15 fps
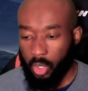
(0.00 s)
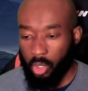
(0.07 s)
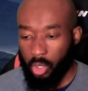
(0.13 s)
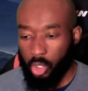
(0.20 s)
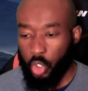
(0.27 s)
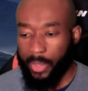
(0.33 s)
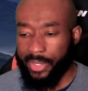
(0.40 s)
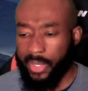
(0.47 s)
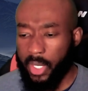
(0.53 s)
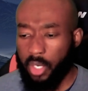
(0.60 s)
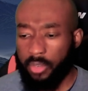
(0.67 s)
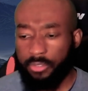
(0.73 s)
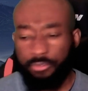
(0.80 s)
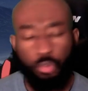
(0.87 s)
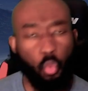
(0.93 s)
So instead
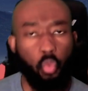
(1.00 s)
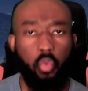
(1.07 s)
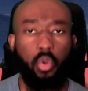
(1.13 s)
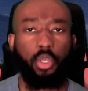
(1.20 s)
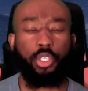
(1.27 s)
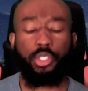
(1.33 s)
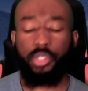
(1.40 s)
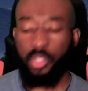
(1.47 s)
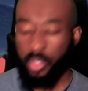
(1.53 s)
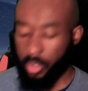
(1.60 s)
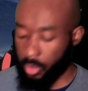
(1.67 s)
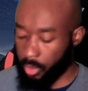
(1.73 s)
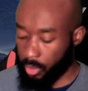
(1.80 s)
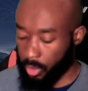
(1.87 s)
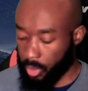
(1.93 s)
of words,
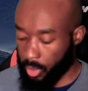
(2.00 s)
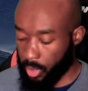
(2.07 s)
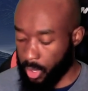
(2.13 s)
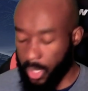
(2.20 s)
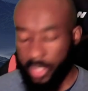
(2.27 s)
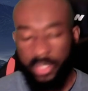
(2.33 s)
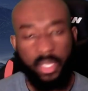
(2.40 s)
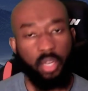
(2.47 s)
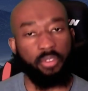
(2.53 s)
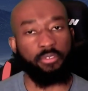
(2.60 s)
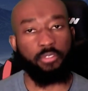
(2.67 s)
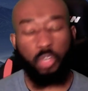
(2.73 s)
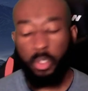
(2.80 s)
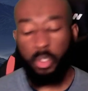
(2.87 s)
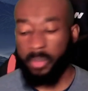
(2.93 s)
instead of
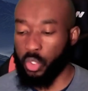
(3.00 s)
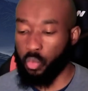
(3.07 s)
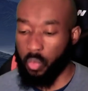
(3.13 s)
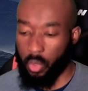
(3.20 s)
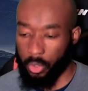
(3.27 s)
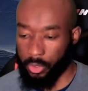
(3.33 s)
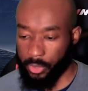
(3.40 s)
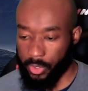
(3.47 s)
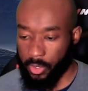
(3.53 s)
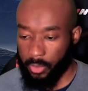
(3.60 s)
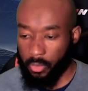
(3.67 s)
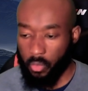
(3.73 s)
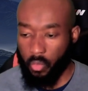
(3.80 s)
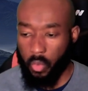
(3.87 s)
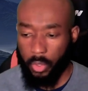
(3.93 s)
verb is words,
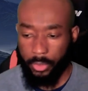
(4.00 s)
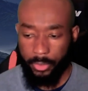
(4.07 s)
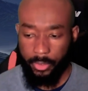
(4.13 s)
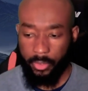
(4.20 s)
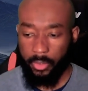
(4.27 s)
word.